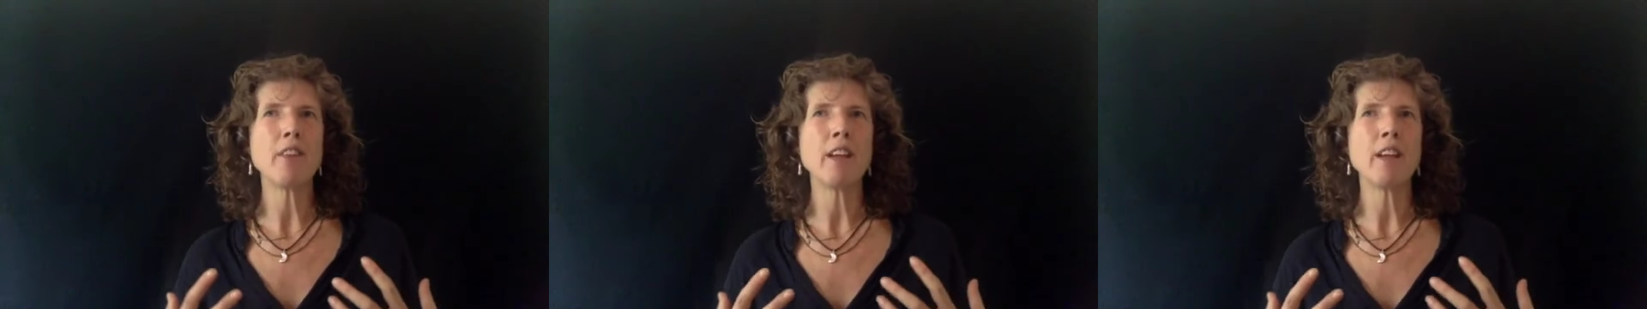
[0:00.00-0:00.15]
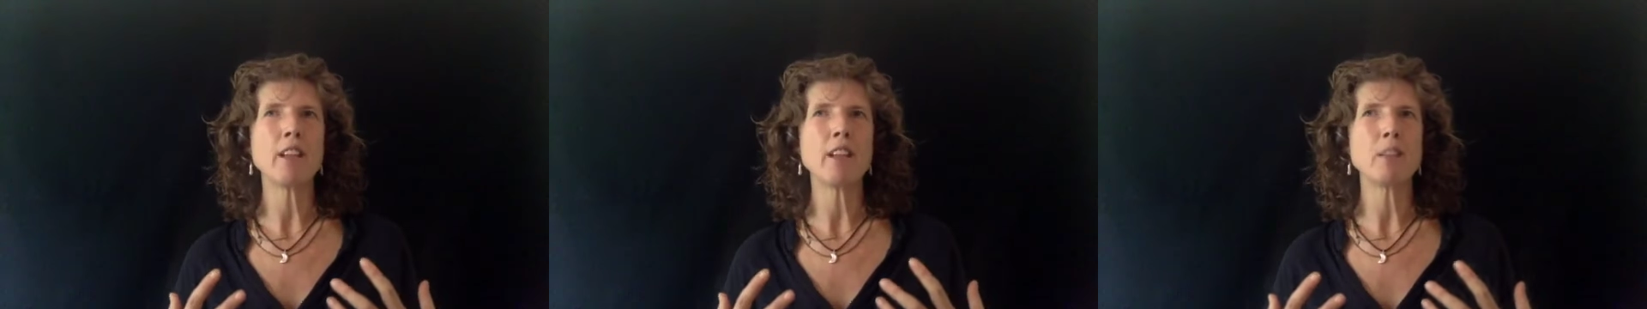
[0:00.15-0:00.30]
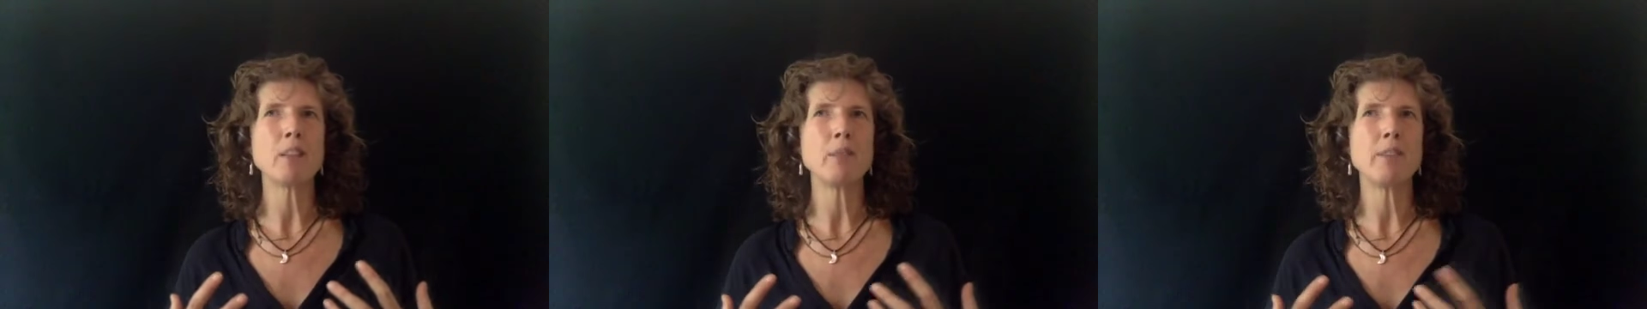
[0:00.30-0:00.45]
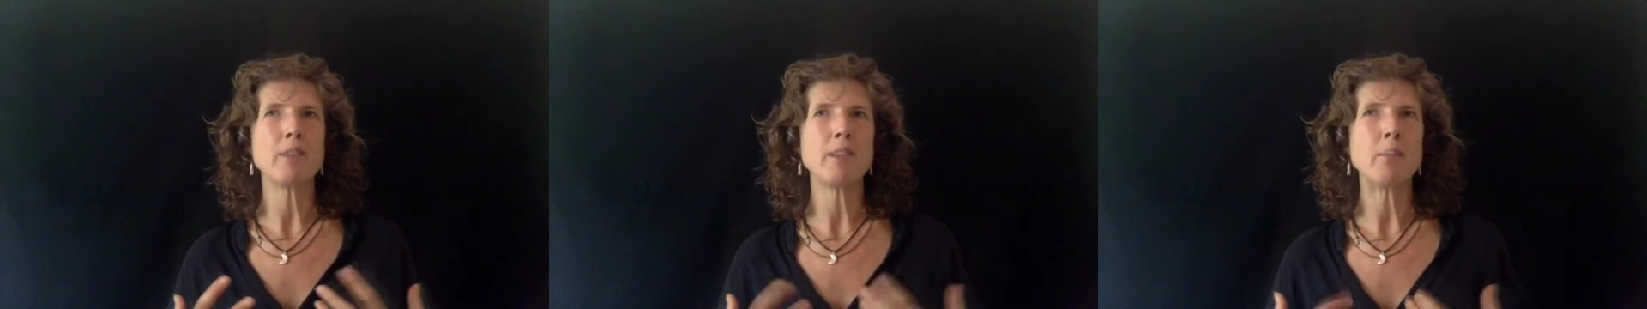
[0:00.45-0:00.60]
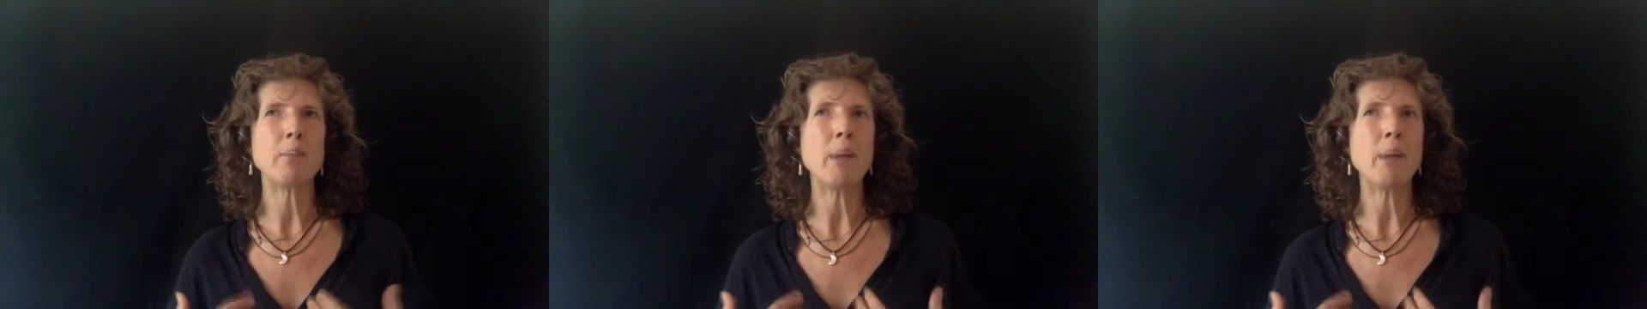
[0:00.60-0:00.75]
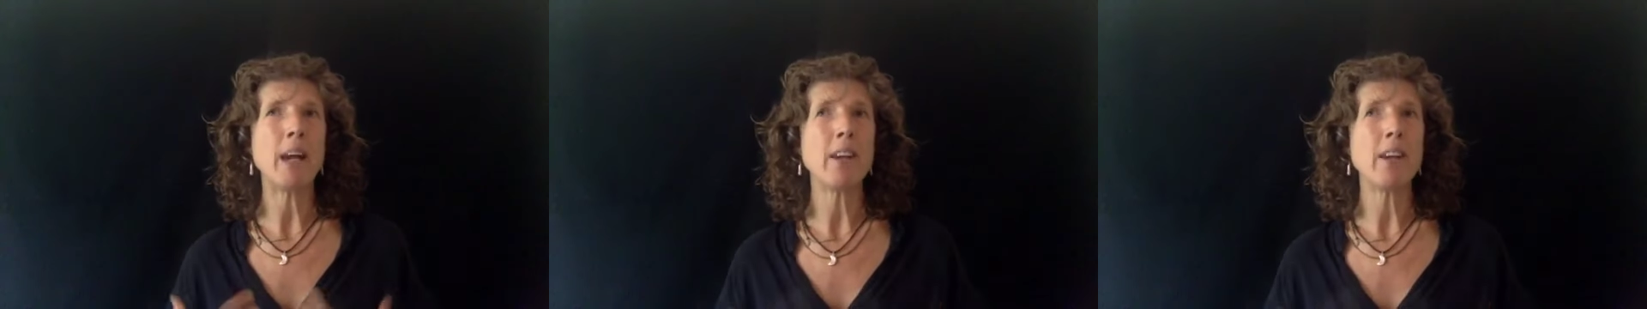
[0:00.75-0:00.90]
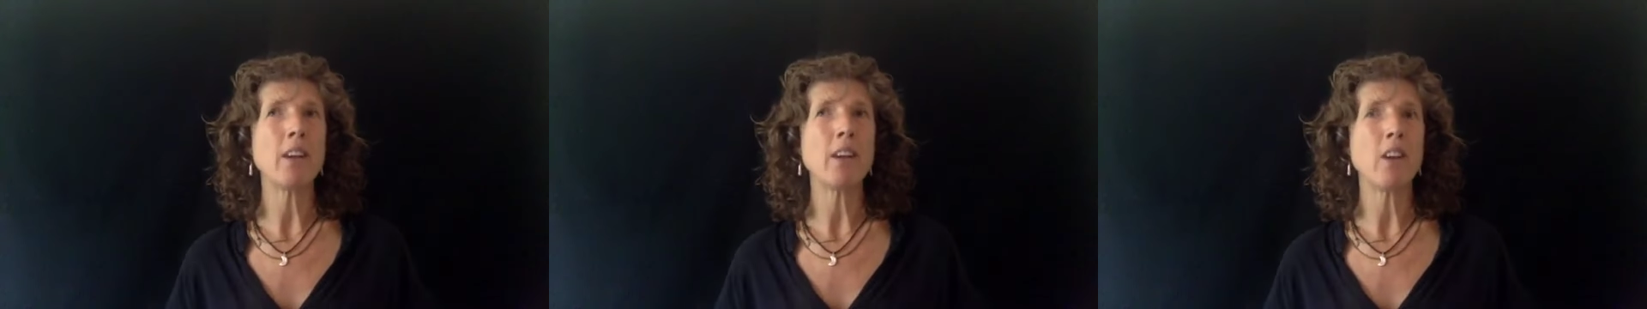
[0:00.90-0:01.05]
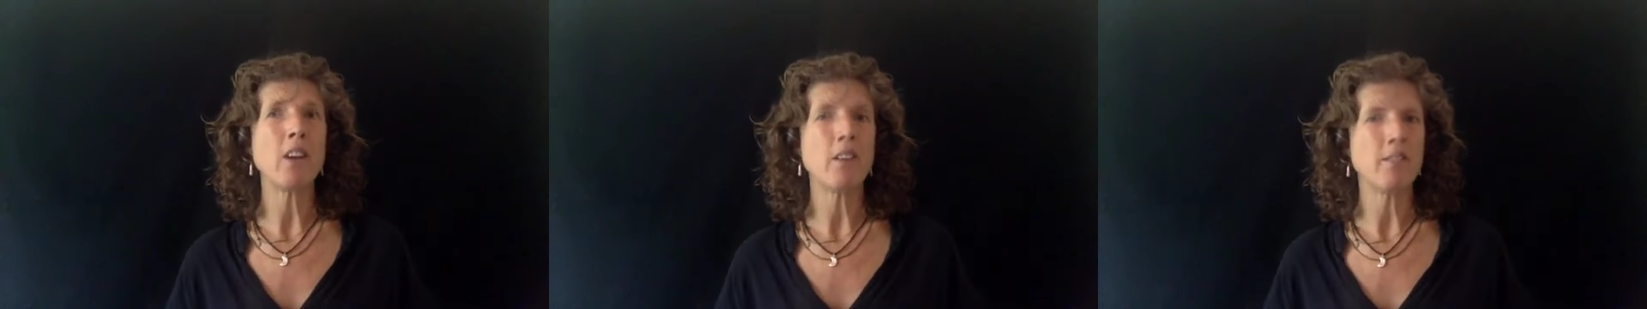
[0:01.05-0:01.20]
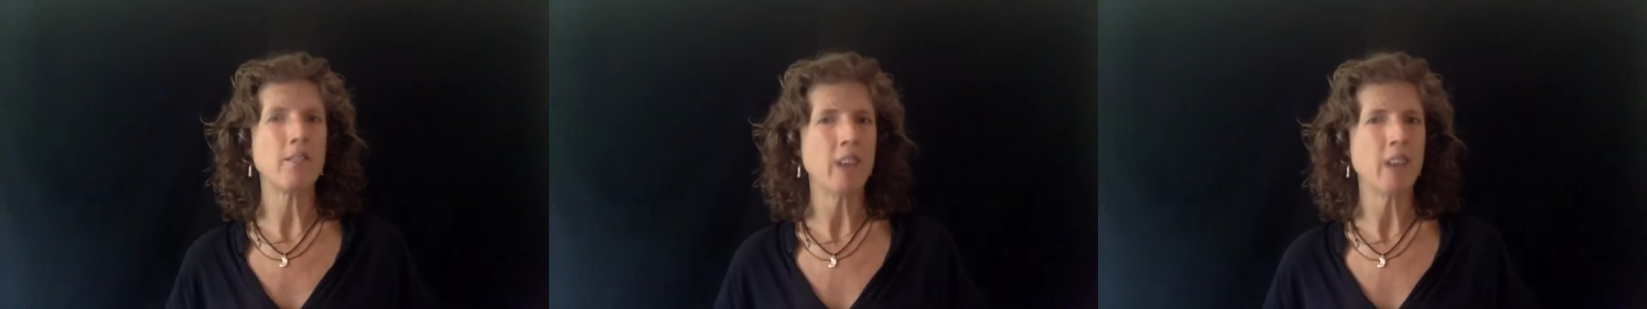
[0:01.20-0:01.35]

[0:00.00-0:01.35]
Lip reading: things we've depended on